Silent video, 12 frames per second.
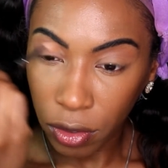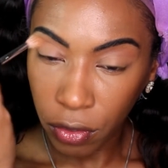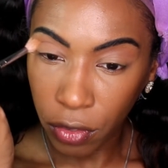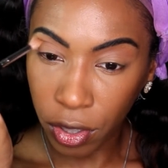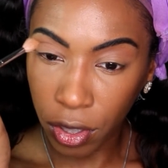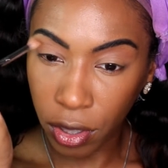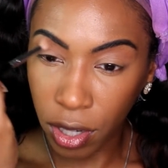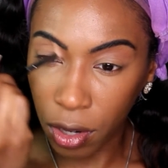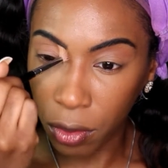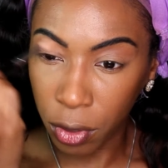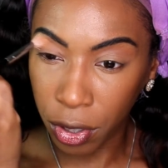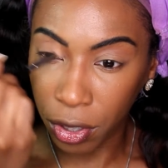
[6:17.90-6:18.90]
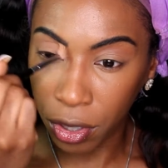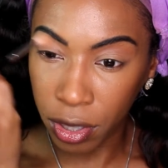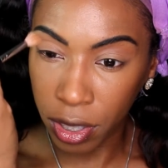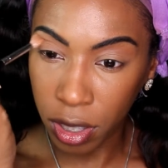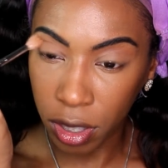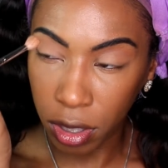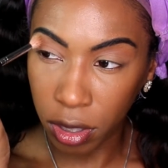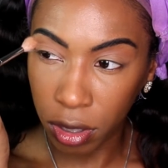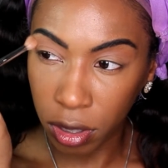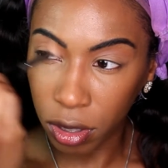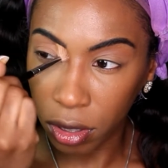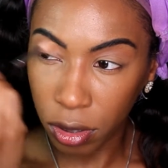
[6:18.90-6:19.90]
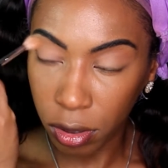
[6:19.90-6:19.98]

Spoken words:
figure out where your crease is.